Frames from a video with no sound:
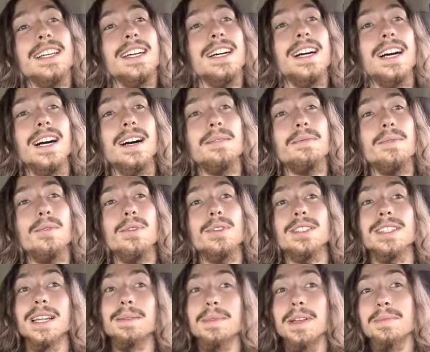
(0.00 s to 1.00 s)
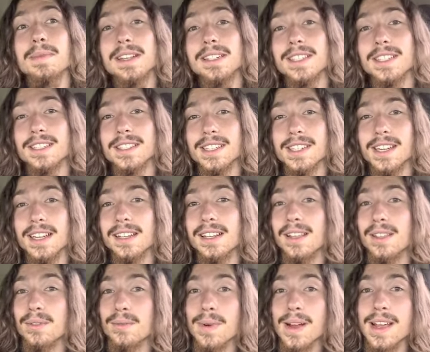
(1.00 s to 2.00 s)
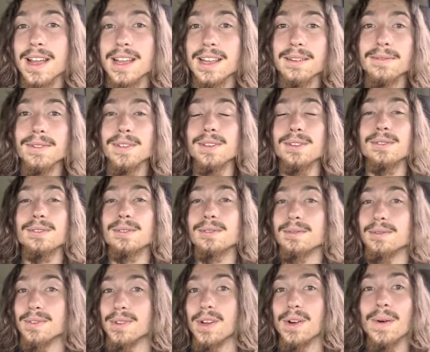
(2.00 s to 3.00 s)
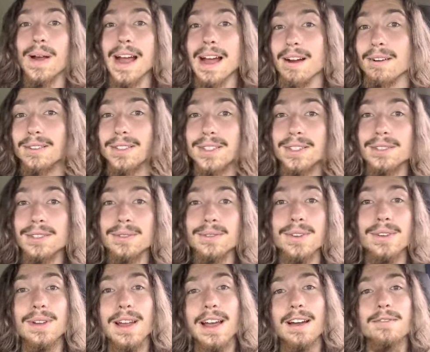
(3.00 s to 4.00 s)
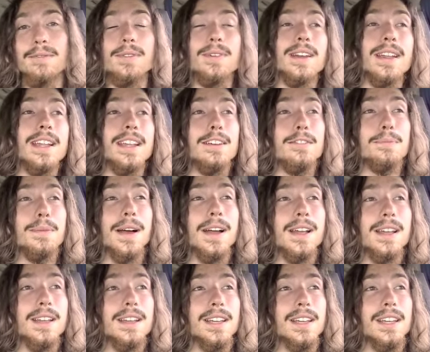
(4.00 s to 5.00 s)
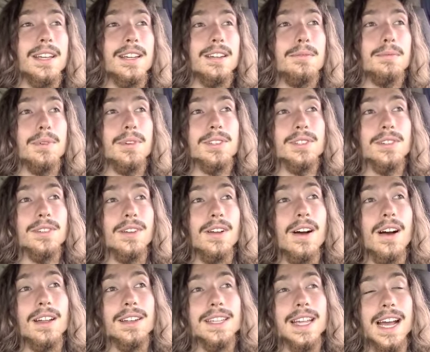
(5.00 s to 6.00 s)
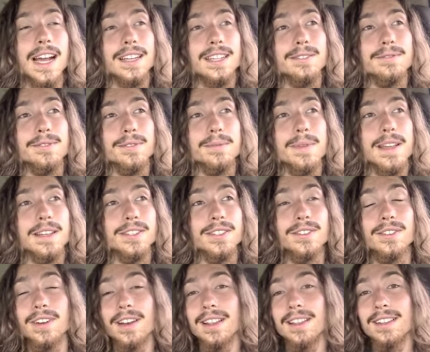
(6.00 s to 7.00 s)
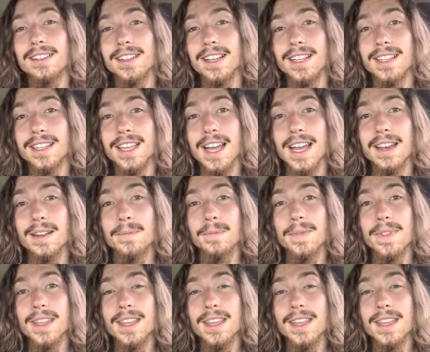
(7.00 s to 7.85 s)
or send me a message in any other way if you know how to, if you have any of my personal contact information or anything like that.